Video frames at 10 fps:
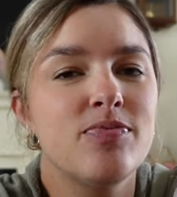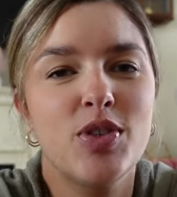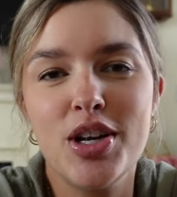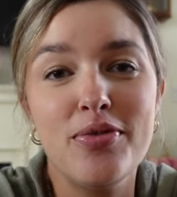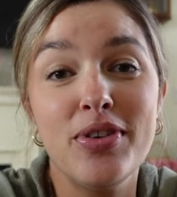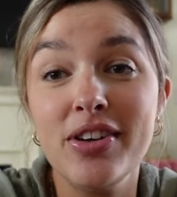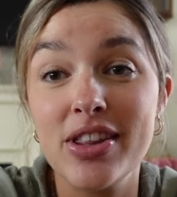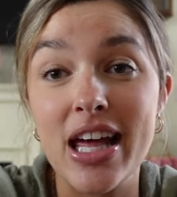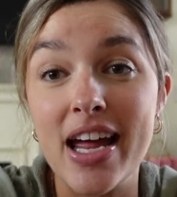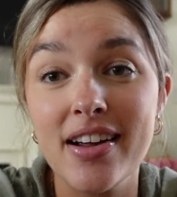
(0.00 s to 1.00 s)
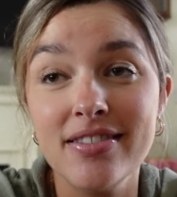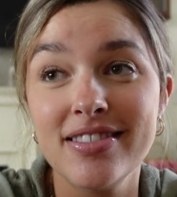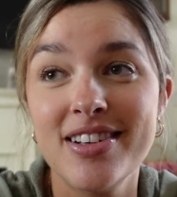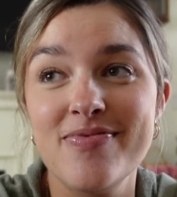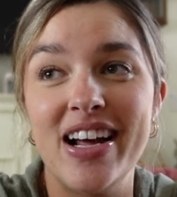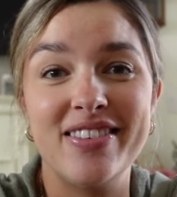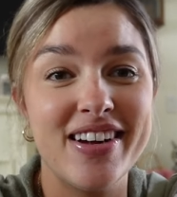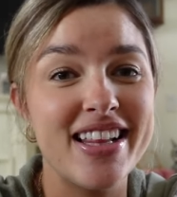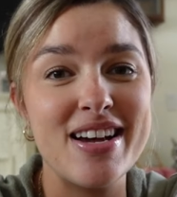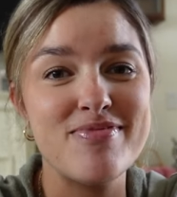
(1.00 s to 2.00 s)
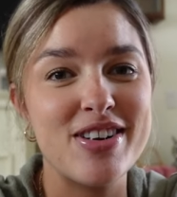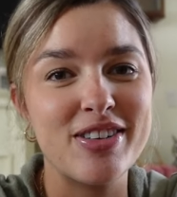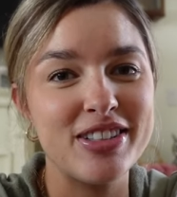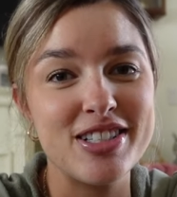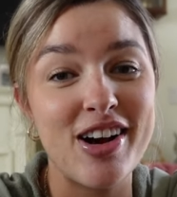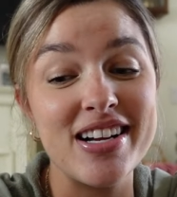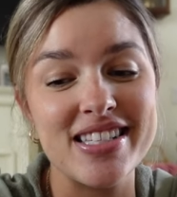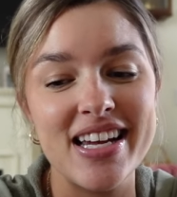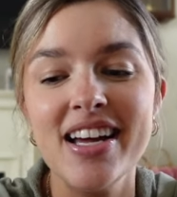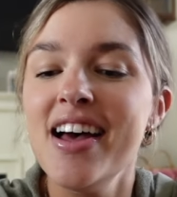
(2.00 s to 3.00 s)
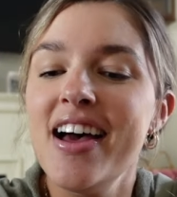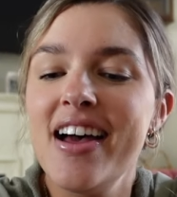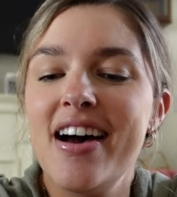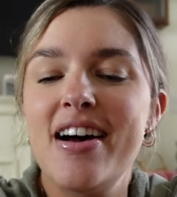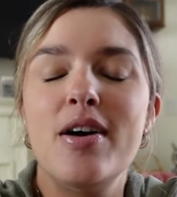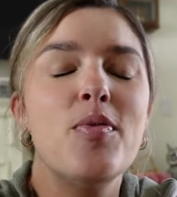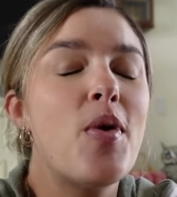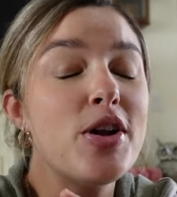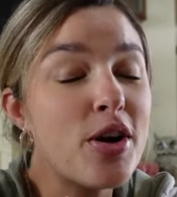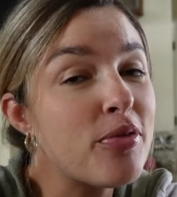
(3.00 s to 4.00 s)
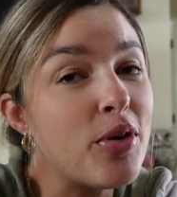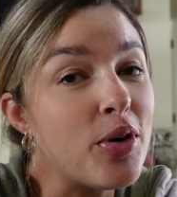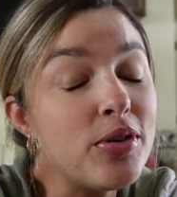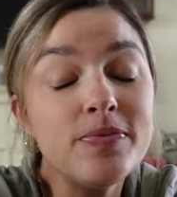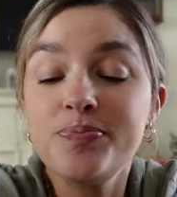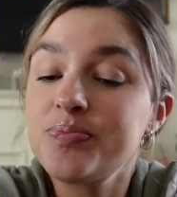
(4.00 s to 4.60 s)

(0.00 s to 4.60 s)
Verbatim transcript: Couldn't feel a thing. By the way, the epidural is crazy, uh, wonderful.